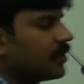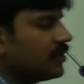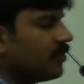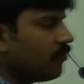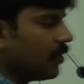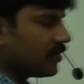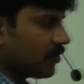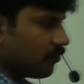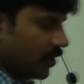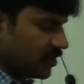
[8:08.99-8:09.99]
a
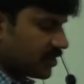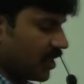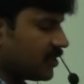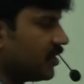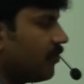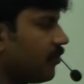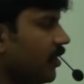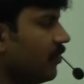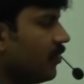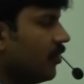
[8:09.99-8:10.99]
simplest
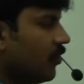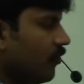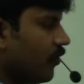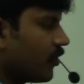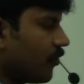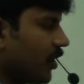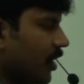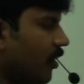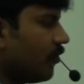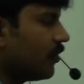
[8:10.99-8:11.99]
example what we
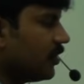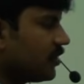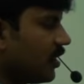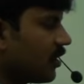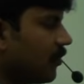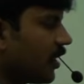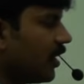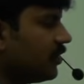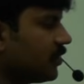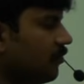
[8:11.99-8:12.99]
have is nothing but
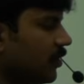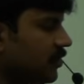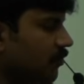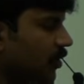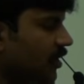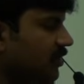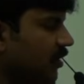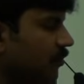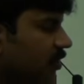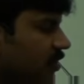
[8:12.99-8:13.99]
like simple example.